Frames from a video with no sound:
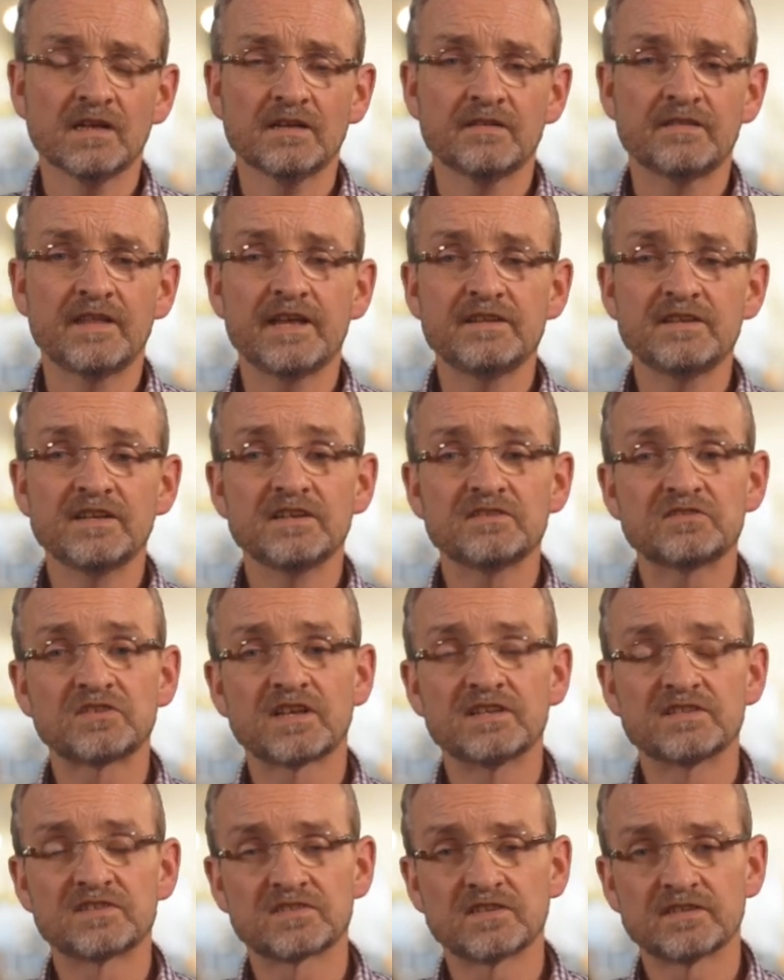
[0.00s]
Then you need to
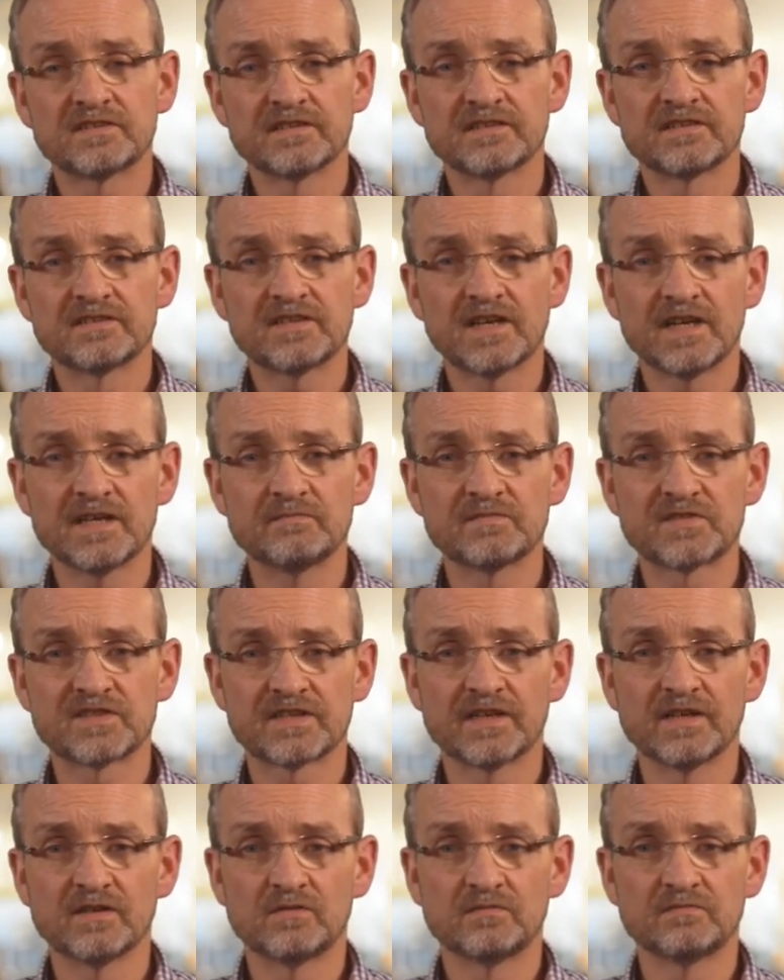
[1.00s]
consider the time
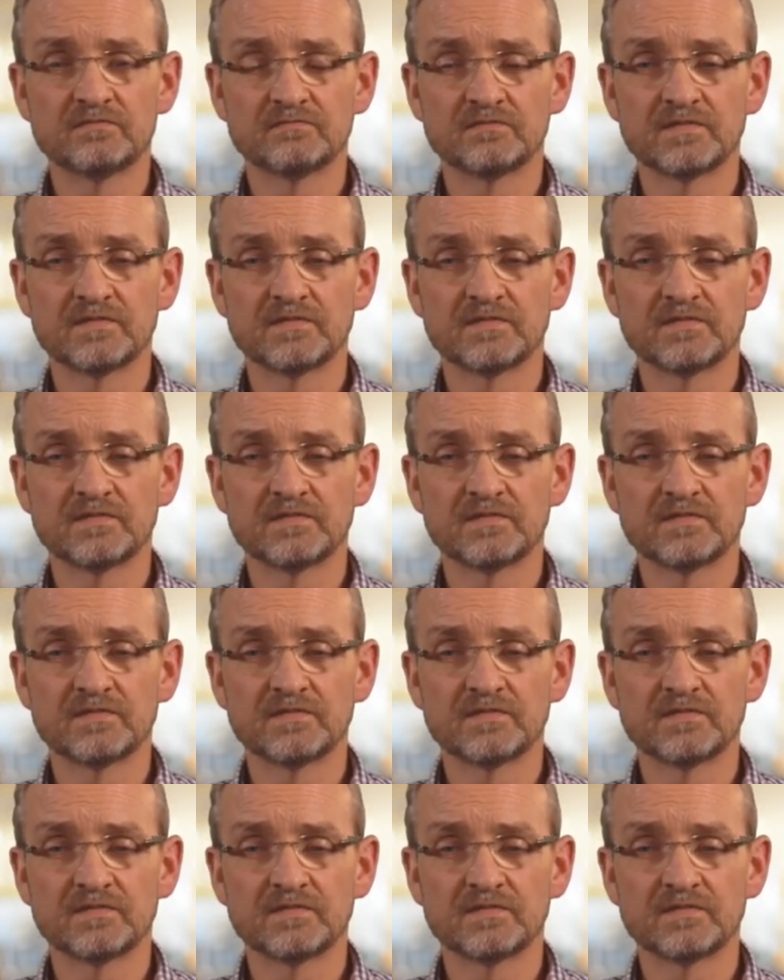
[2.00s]
scale.